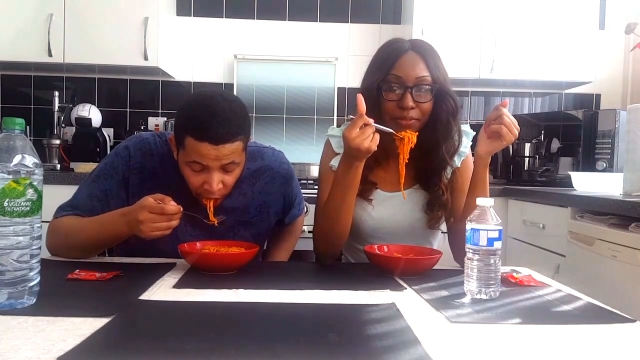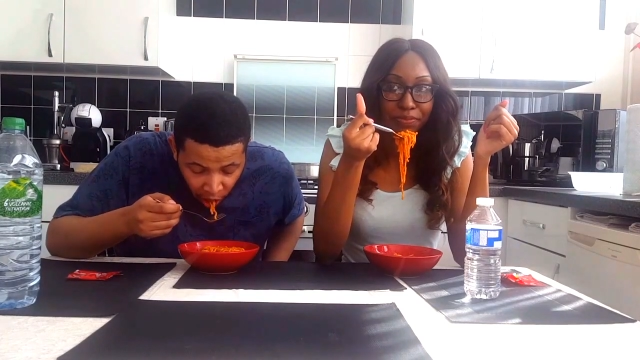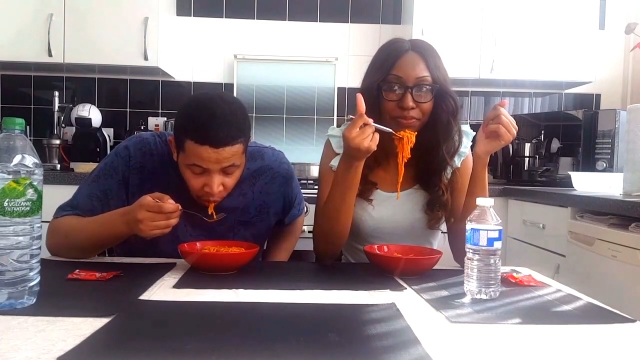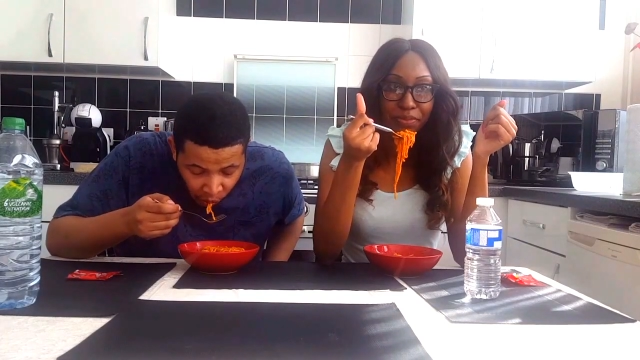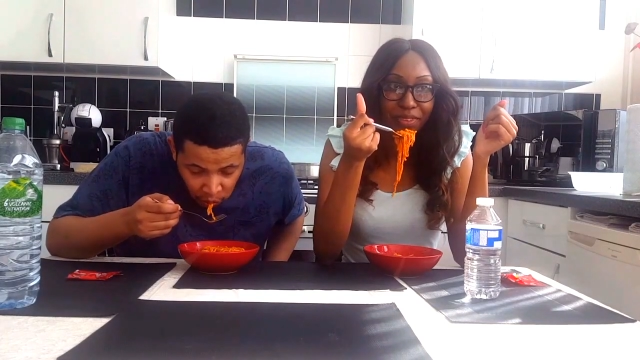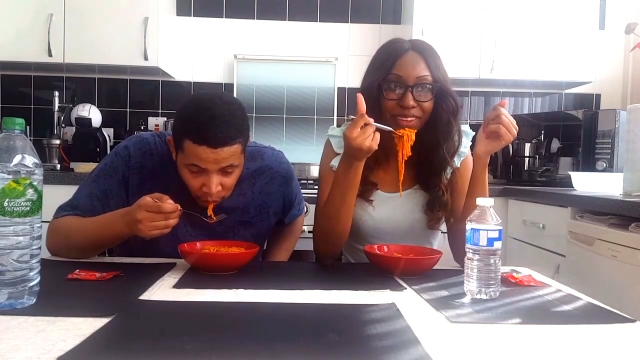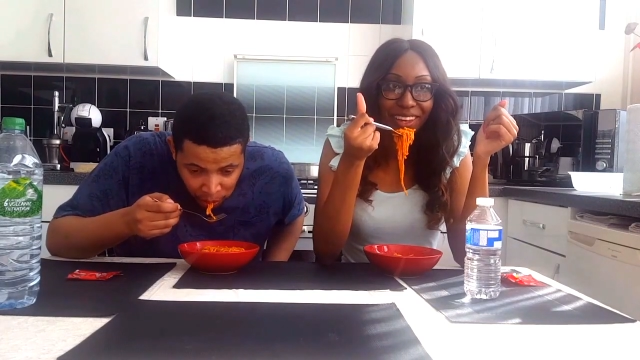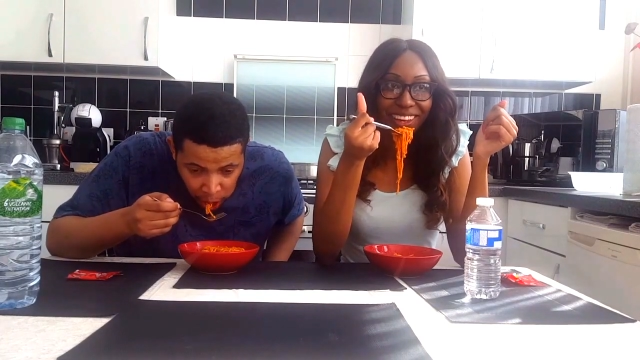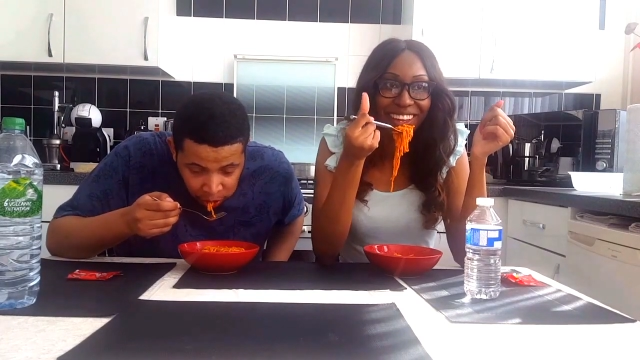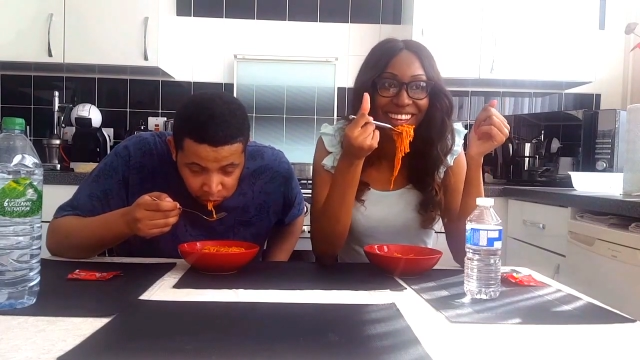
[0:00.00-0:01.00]
Speaker 1: Is it
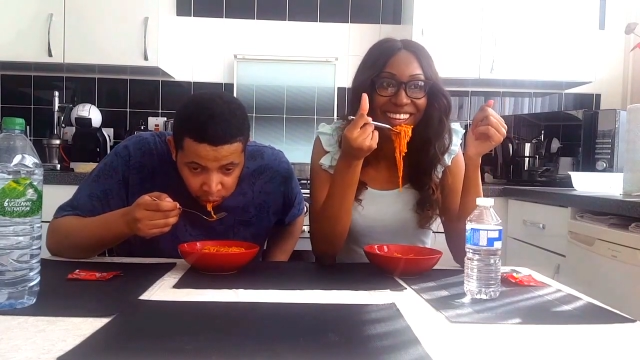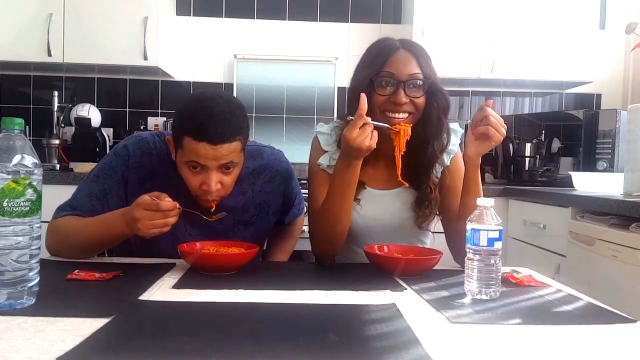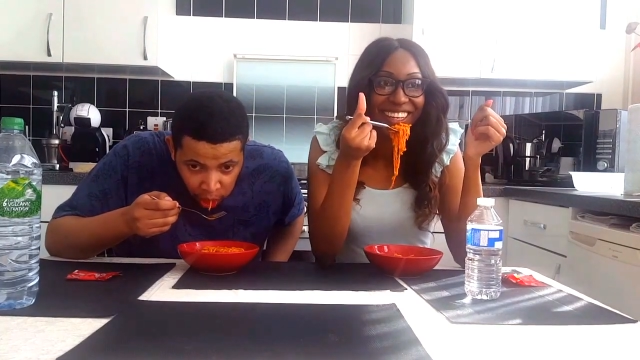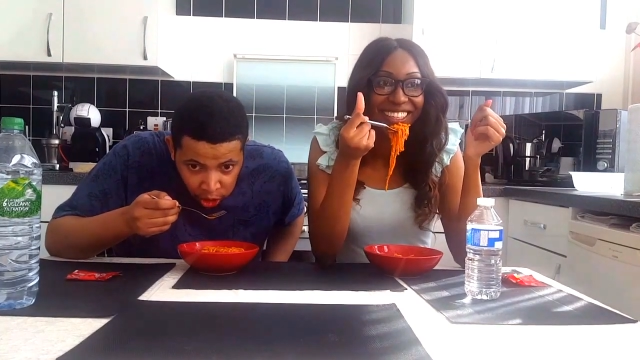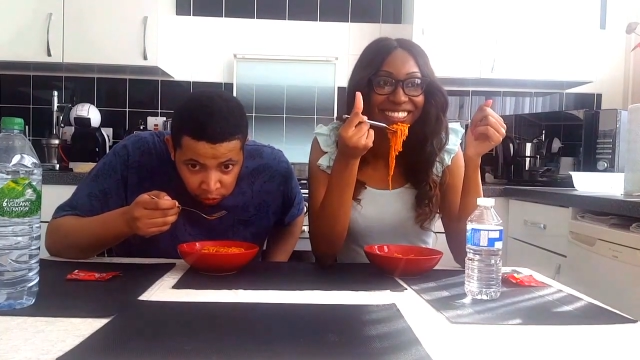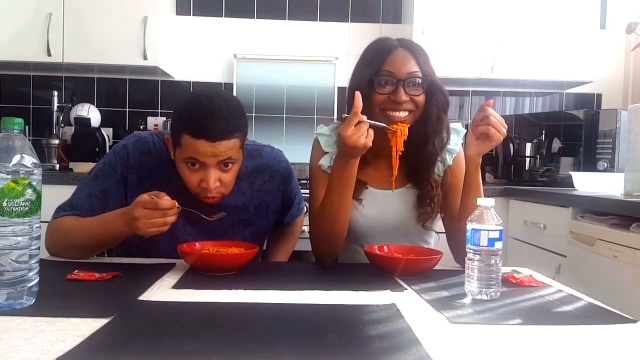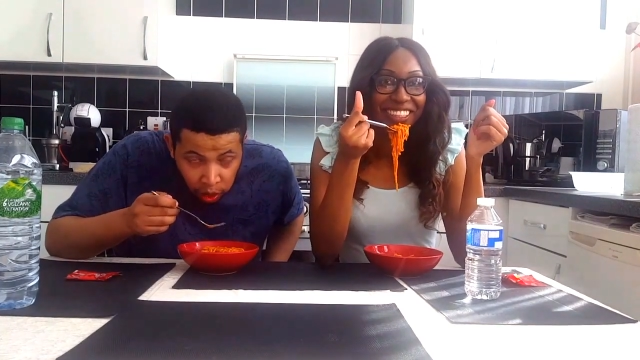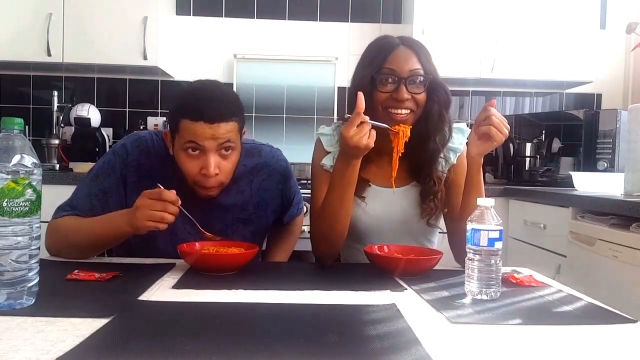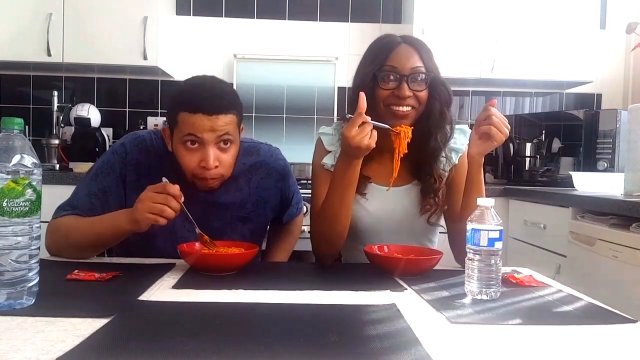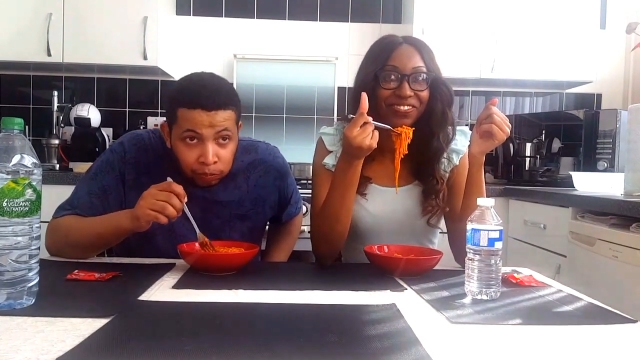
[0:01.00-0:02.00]
the same, or is it
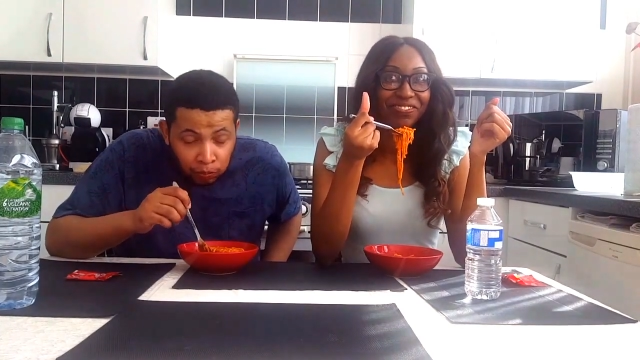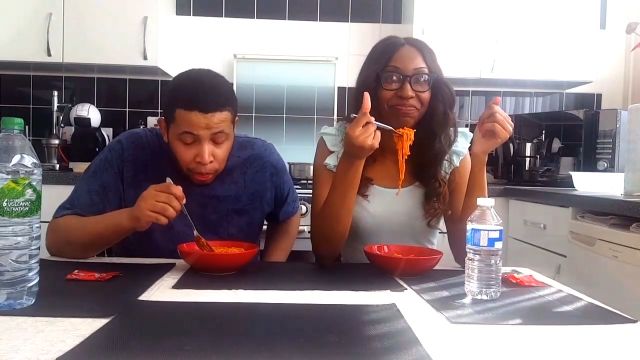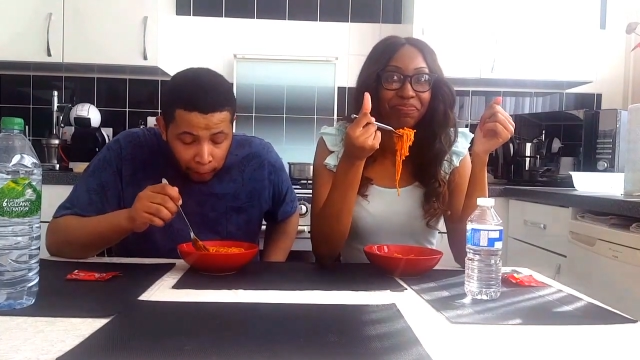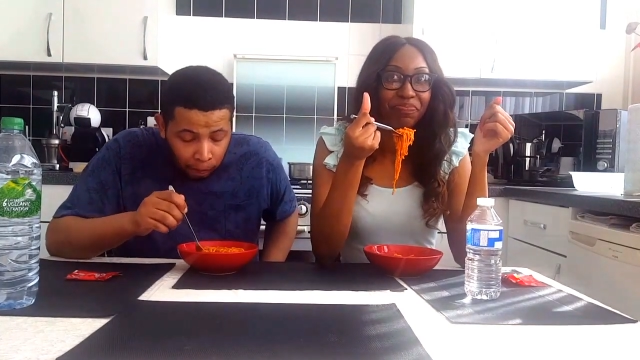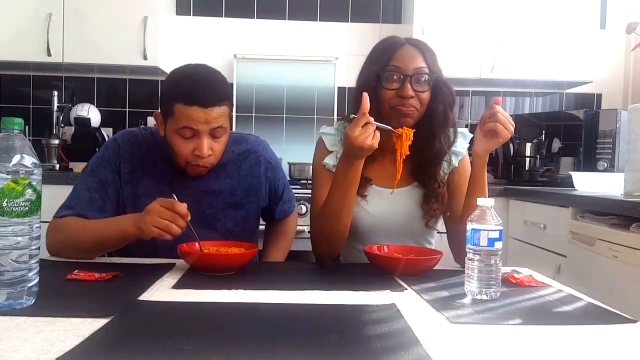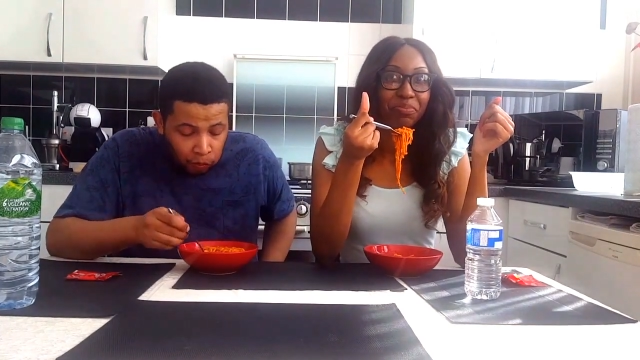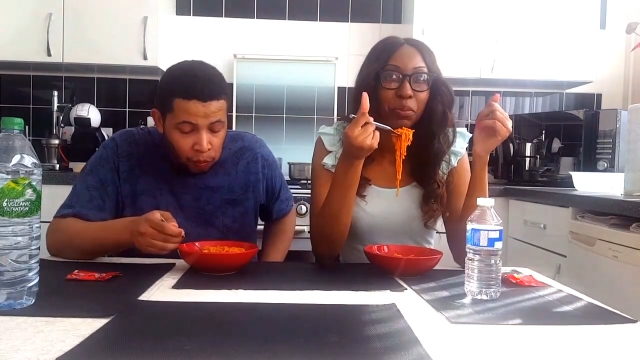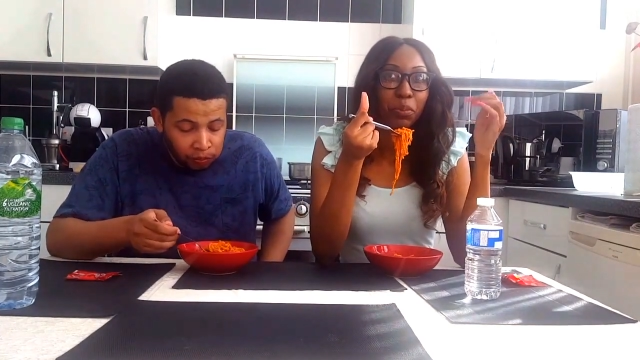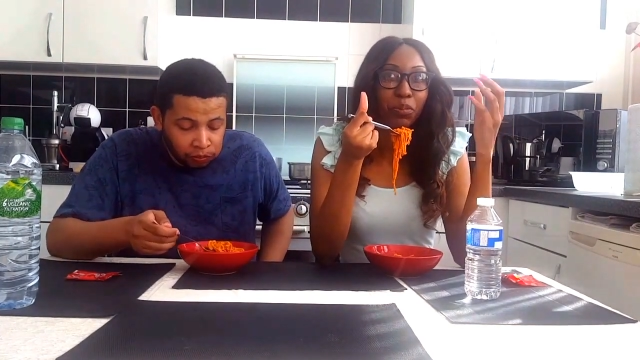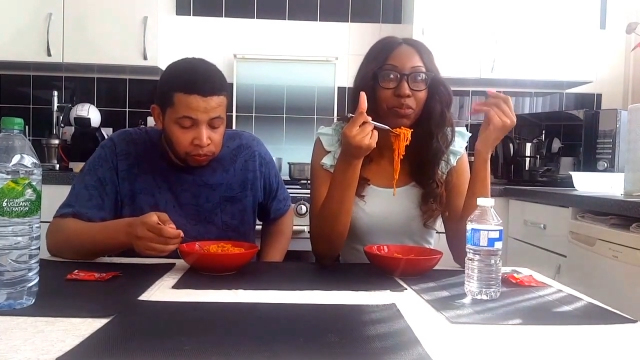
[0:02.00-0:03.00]
getting worse, or?